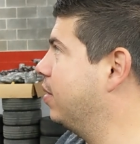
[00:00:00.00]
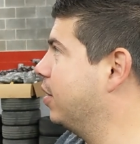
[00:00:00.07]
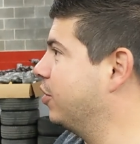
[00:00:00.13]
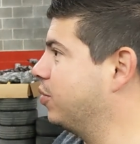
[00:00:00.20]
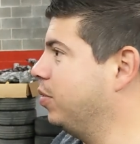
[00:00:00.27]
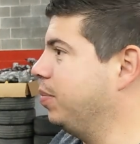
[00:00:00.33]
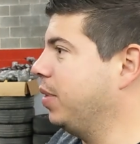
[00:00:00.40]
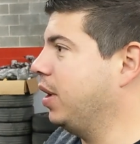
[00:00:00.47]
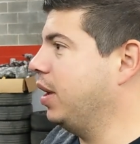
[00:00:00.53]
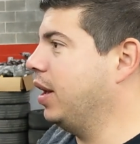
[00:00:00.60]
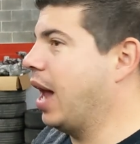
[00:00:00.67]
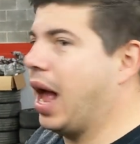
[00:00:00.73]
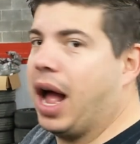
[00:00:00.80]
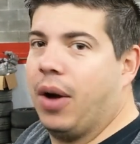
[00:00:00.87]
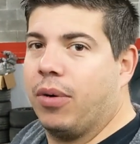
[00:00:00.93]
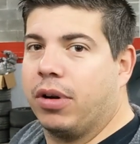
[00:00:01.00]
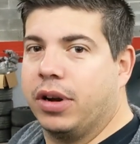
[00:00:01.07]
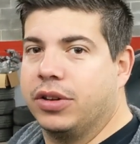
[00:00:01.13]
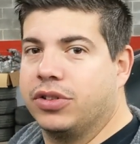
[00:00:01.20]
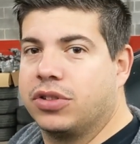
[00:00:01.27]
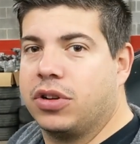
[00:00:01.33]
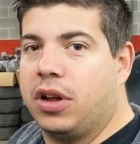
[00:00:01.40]
This would be an hour
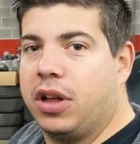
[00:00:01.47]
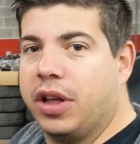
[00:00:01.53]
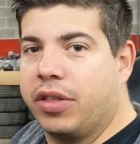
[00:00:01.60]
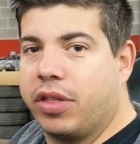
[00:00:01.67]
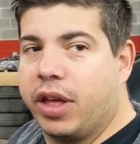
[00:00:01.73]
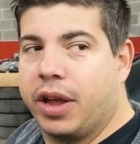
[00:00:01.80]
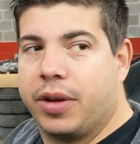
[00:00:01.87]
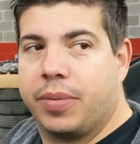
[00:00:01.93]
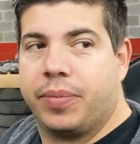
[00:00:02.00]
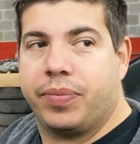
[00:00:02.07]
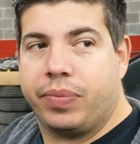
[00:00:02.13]
install, I think.